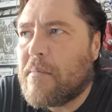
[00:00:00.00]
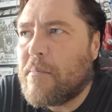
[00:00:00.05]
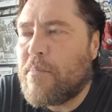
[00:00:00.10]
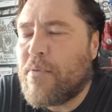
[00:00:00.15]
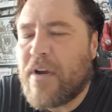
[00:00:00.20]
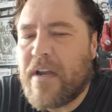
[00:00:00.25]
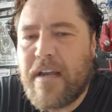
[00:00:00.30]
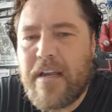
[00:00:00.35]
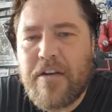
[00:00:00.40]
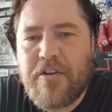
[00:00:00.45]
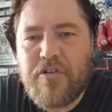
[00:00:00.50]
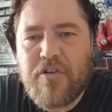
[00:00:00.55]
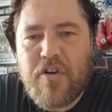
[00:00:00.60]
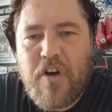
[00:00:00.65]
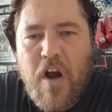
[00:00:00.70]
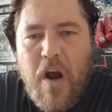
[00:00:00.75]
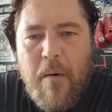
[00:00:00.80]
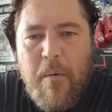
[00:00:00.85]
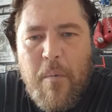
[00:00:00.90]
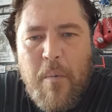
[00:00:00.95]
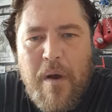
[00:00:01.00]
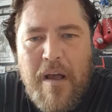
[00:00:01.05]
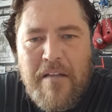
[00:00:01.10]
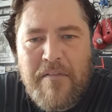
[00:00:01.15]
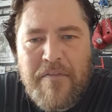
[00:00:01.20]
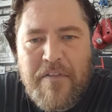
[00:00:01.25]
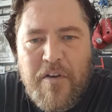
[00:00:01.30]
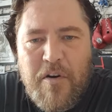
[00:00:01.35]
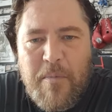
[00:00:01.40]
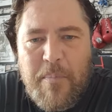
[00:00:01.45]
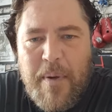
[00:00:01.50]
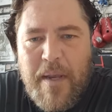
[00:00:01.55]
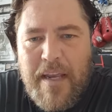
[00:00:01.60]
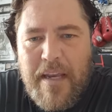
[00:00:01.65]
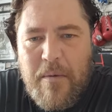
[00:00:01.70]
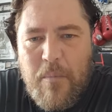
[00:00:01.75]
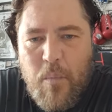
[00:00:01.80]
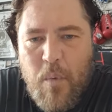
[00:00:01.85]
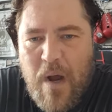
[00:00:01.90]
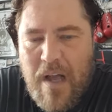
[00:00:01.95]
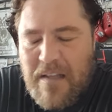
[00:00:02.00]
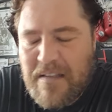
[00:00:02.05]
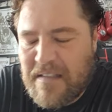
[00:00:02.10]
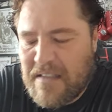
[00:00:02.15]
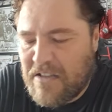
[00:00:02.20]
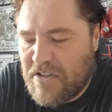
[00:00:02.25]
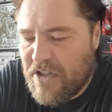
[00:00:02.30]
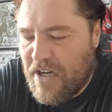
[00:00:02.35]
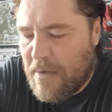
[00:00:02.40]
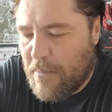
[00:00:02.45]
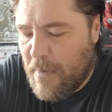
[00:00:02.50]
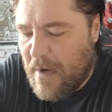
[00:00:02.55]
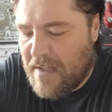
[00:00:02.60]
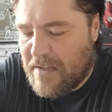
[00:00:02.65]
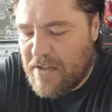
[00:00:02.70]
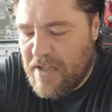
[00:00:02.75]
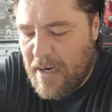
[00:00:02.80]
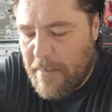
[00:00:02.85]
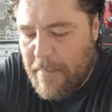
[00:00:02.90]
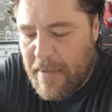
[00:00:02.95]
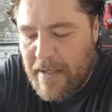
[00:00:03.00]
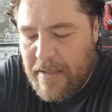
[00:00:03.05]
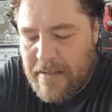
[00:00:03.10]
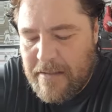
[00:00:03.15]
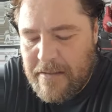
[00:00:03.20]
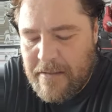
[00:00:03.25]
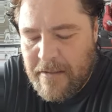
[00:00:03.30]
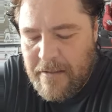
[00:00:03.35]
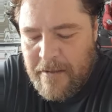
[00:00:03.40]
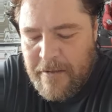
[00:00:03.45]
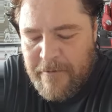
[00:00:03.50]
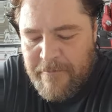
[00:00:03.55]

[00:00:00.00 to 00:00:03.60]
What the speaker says: British, Commonwealth, European, world champions,